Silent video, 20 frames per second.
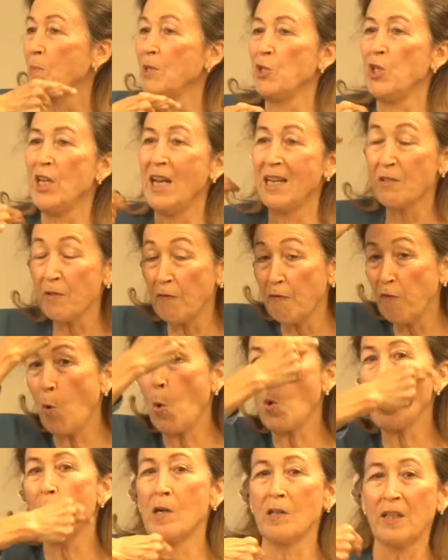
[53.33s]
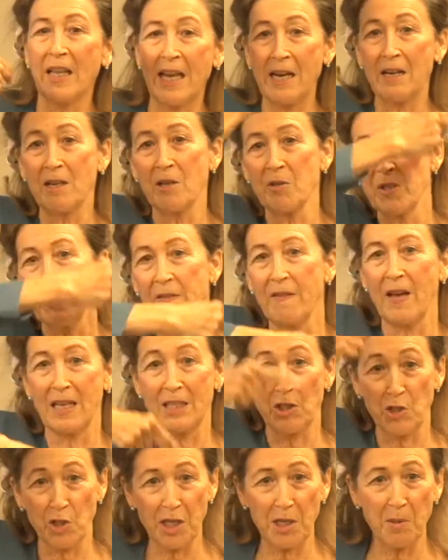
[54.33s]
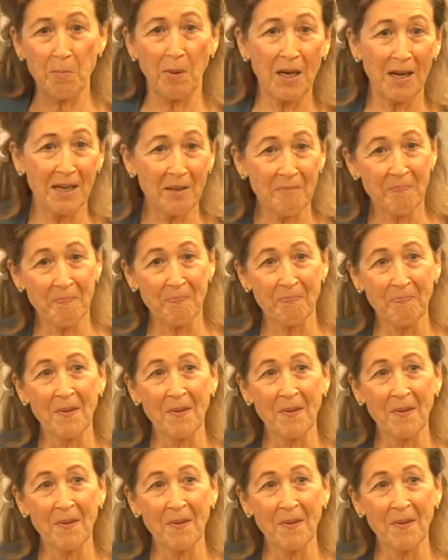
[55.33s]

but she has 4 layers of hijab on.